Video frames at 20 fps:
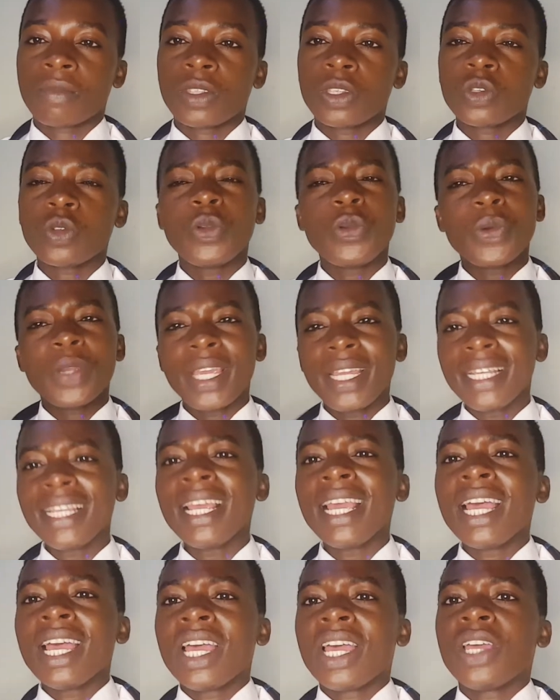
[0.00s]
So you can
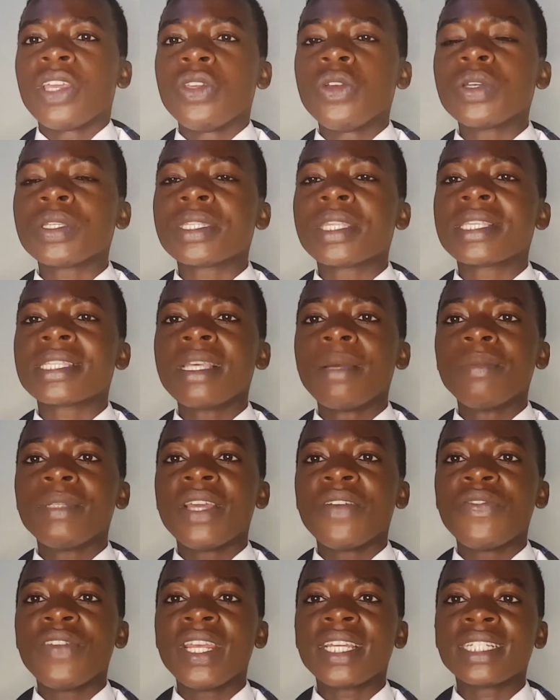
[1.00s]
use the same
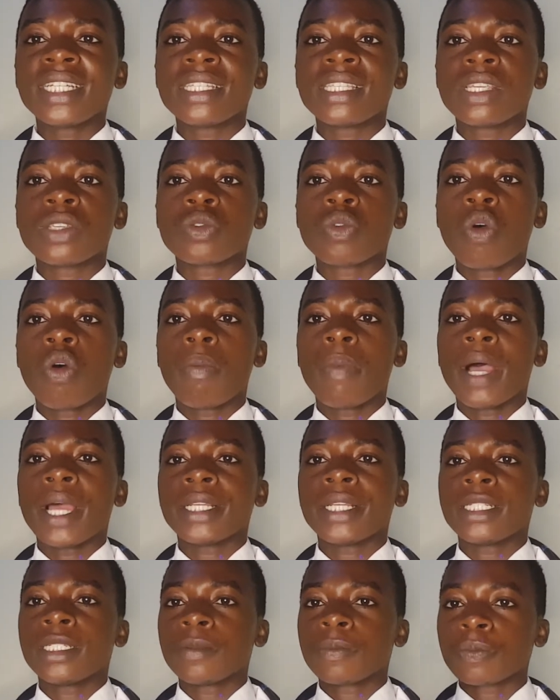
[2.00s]
definitions as well,
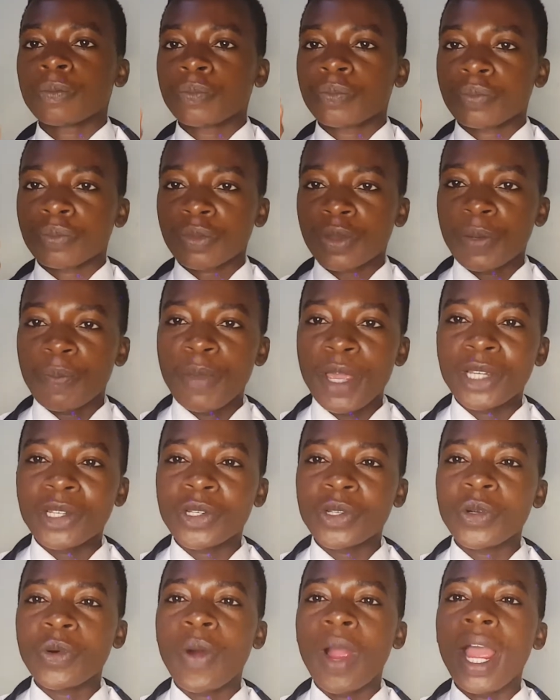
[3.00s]
but make
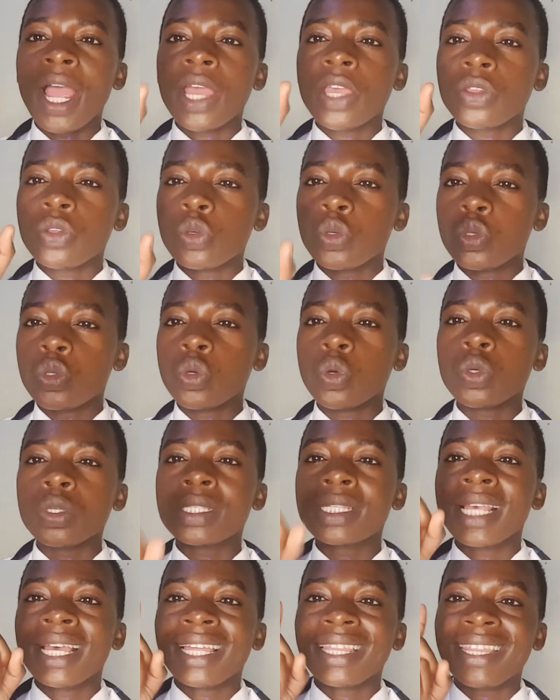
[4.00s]
sure you
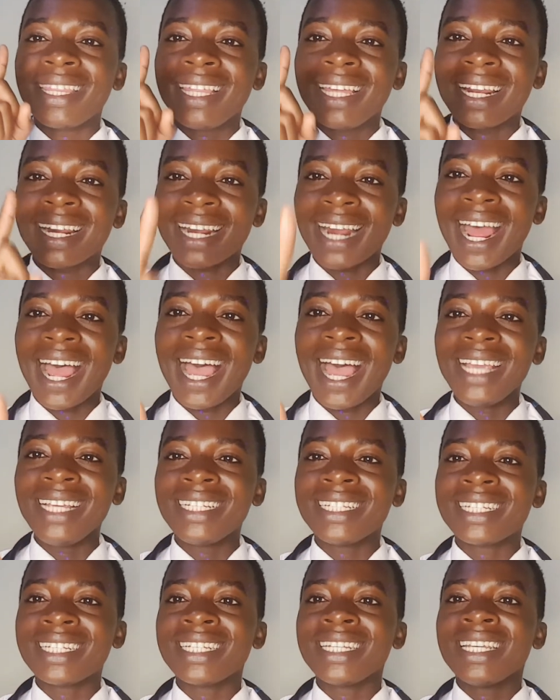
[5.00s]
use the
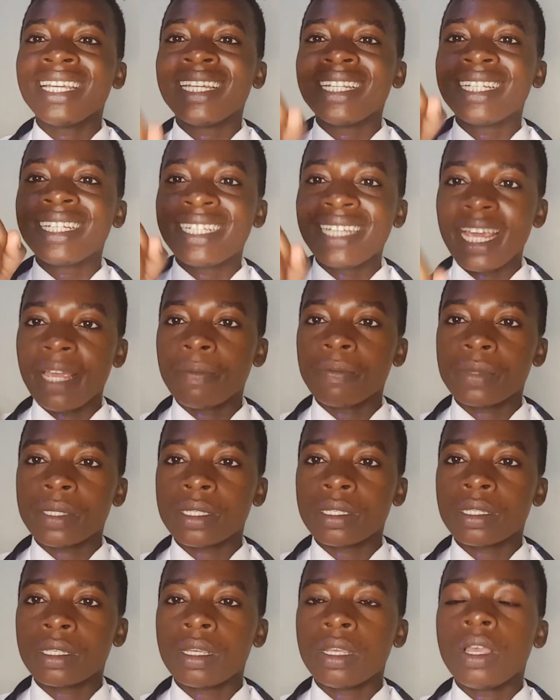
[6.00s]
right
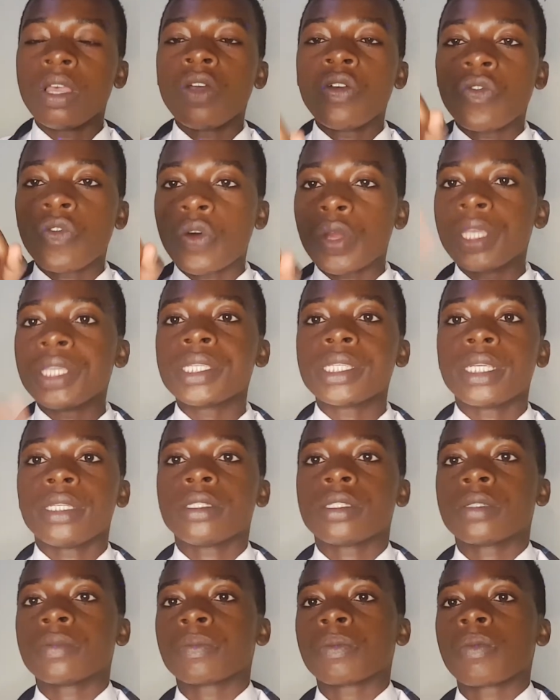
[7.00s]
terms. For
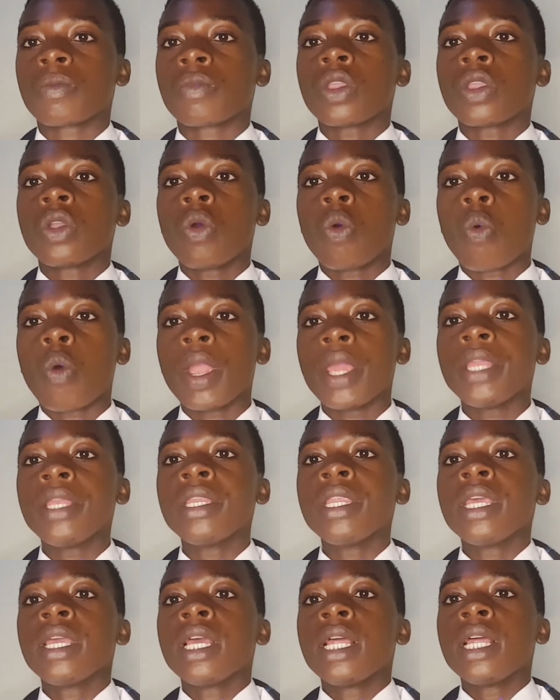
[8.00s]
instance,
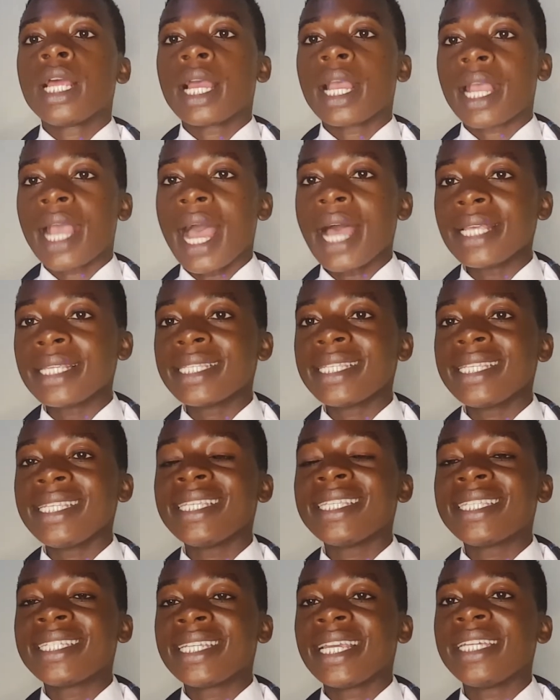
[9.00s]
when gas
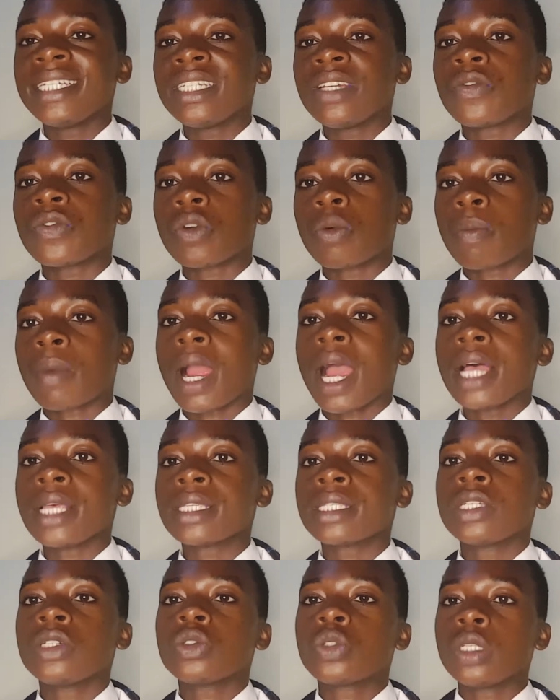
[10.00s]
is changing from
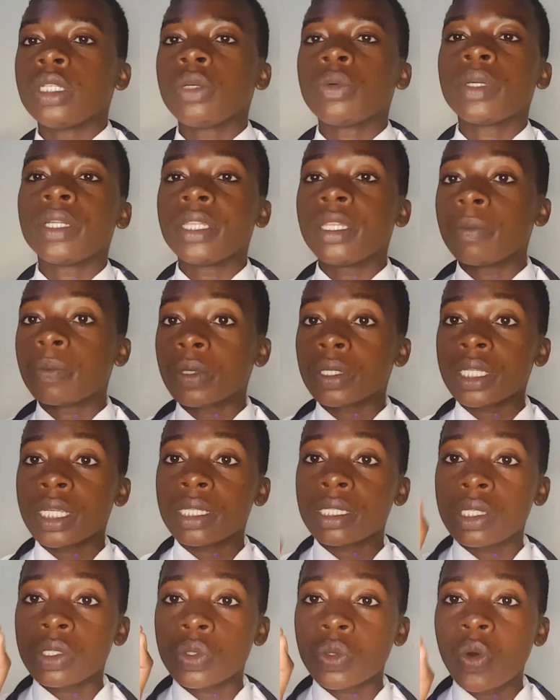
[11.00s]
gas to liquid, the
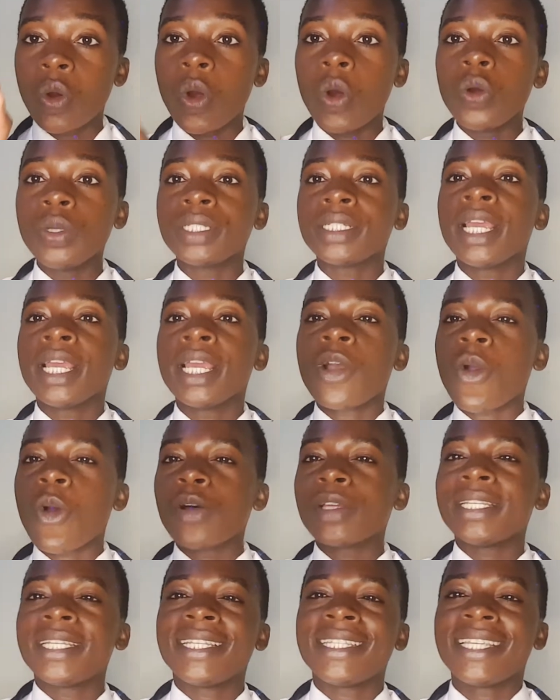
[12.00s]
process is called
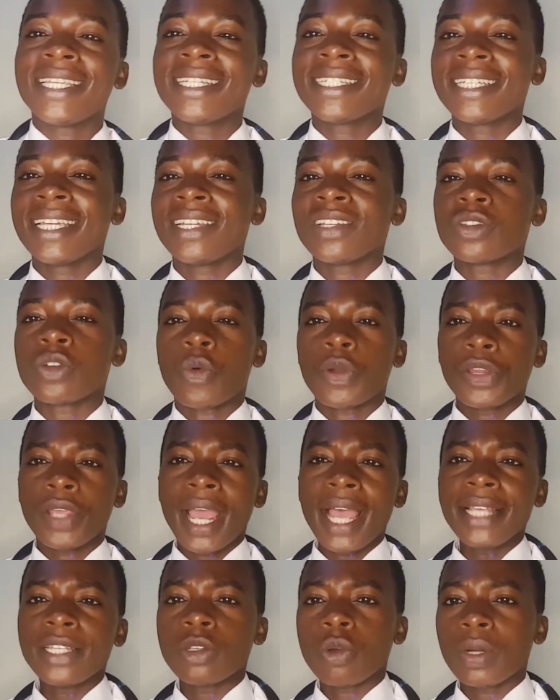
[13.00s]
condensation. So when you
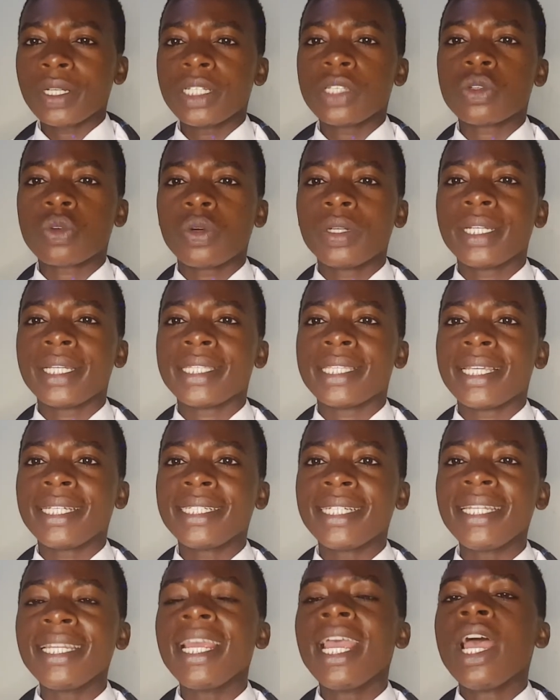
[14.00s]
ask what is
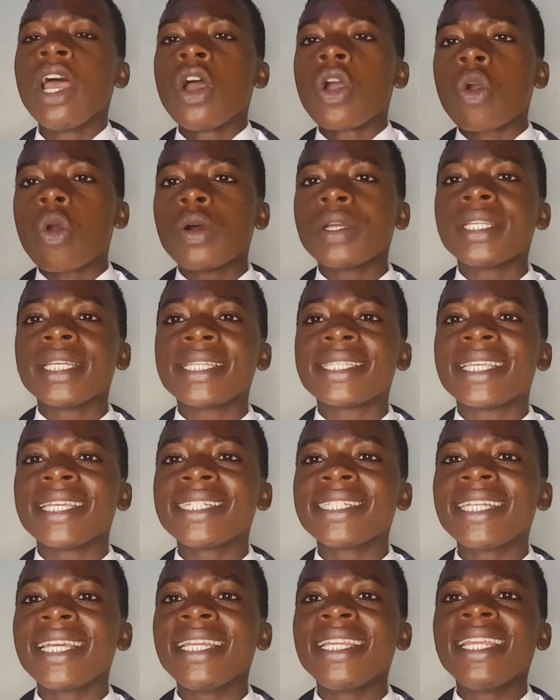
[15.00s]
condensation,
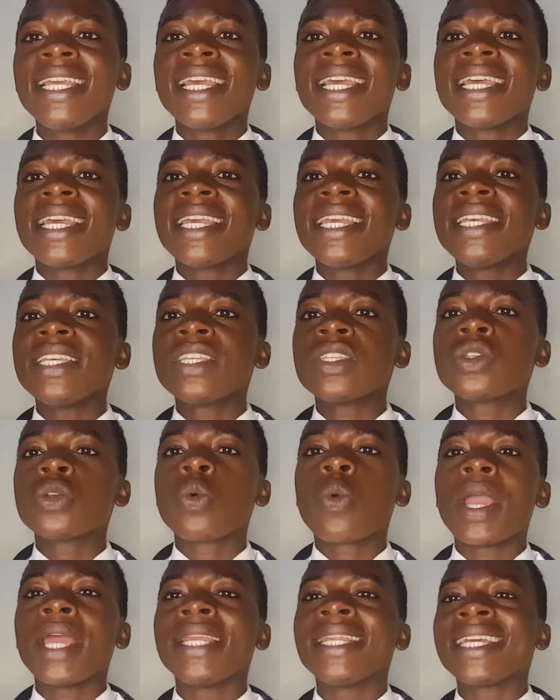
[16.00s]
condensation is
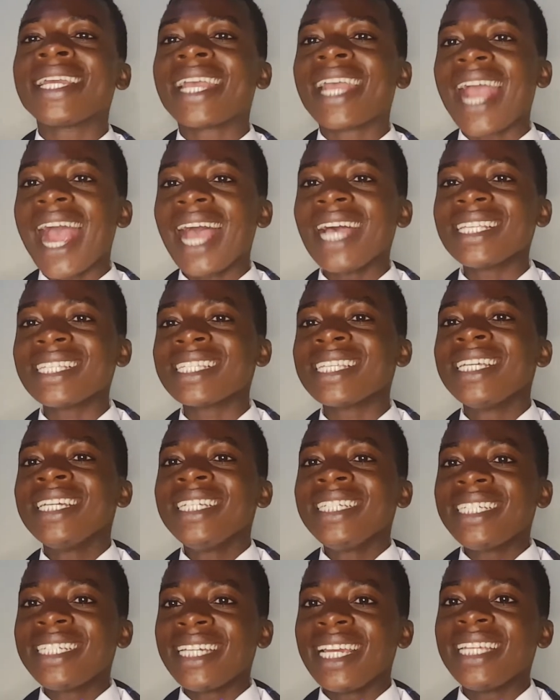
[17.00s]
when gas
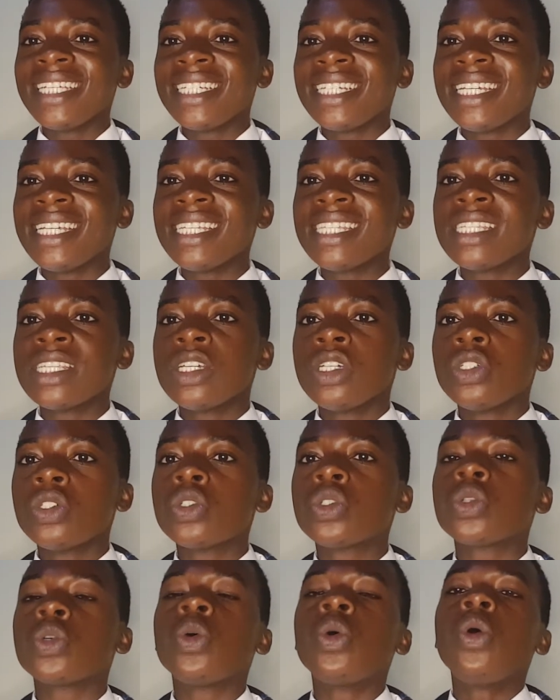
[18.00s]
changes
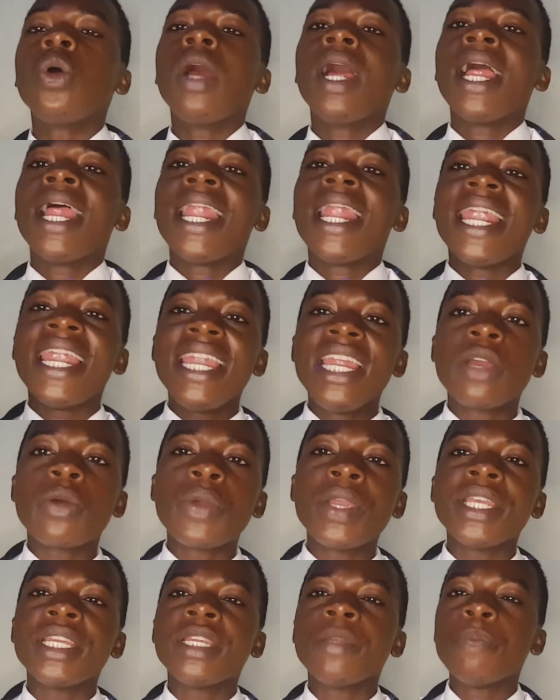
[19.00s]
to
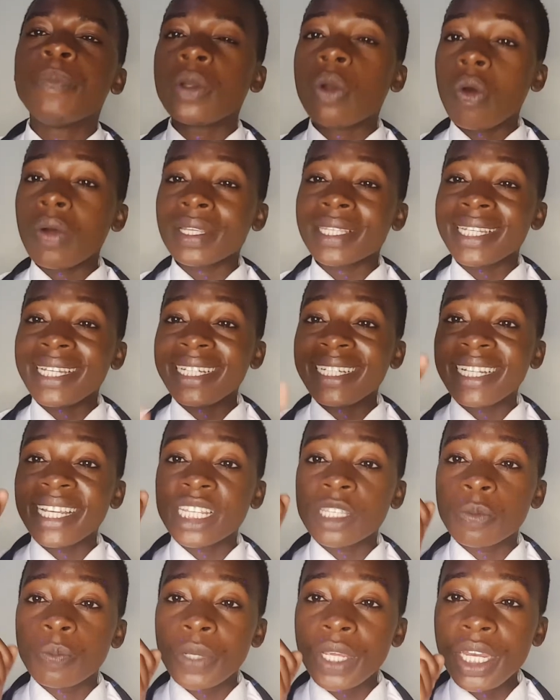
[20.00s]
liquid because it
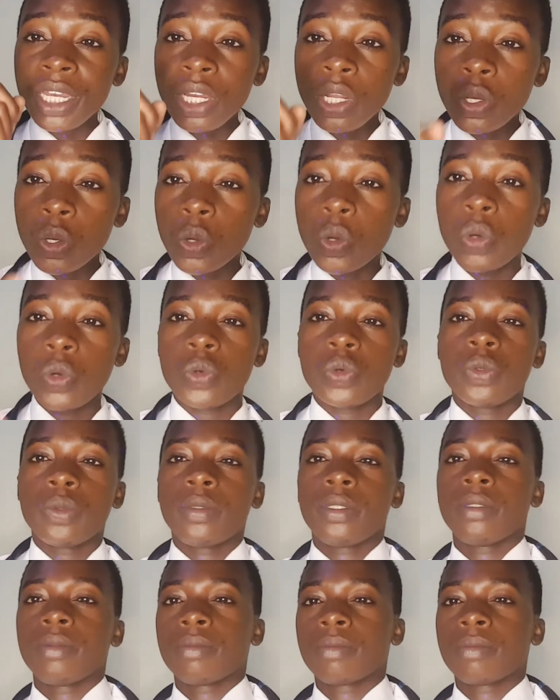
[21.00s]
has been cooled.